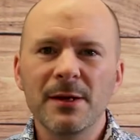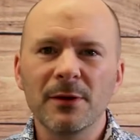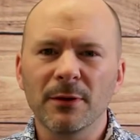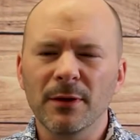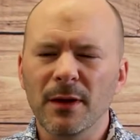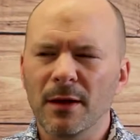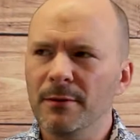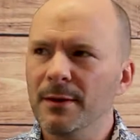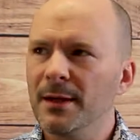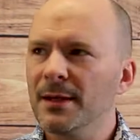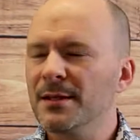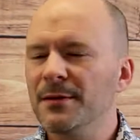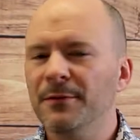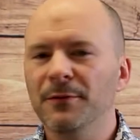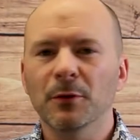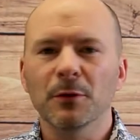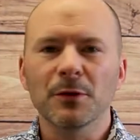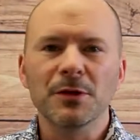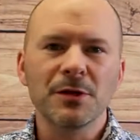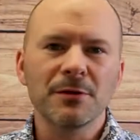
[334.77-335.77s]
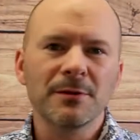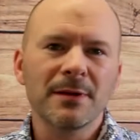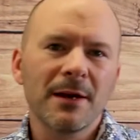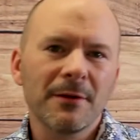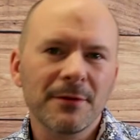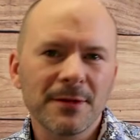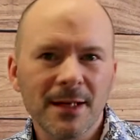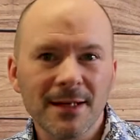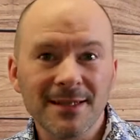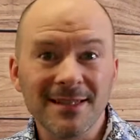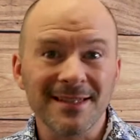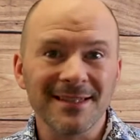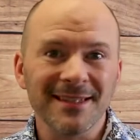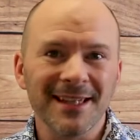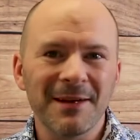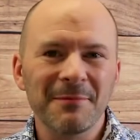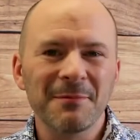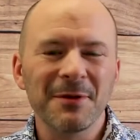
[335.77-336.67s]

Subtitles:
although that's a fortune nowadays, isn't it?